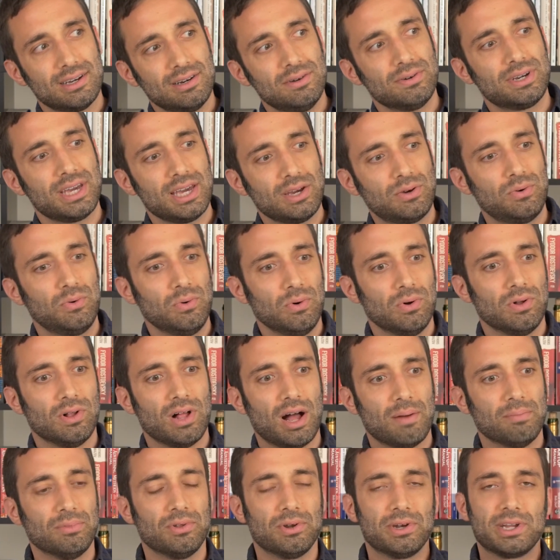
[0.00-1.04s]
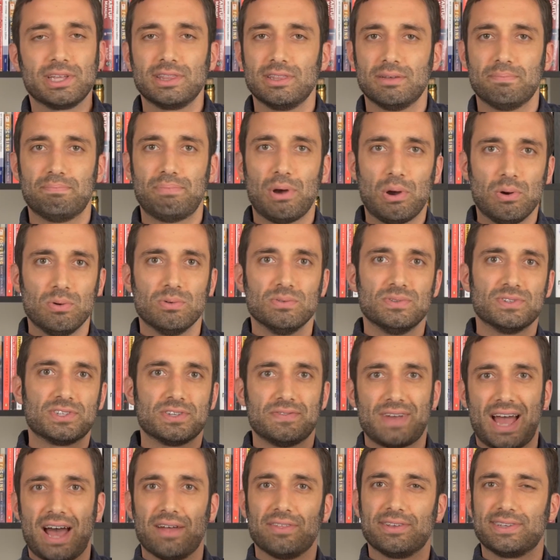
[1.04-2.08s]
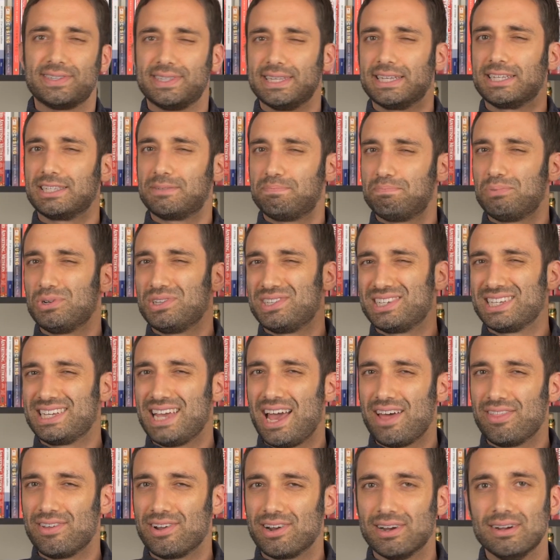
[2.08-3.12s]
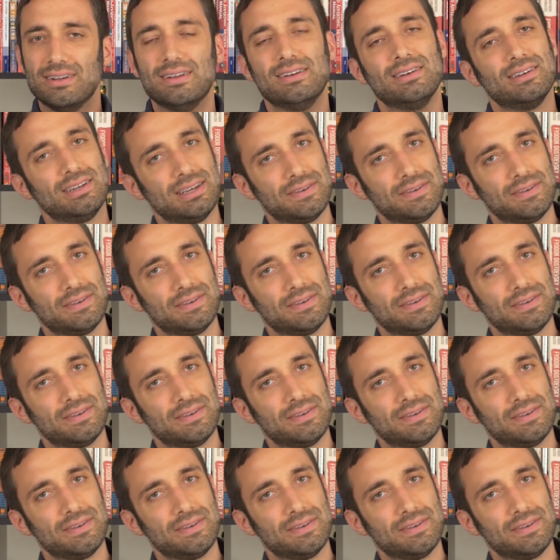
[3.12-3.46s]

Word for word: okay, cool, I'm learning the bones of how this thing's put together,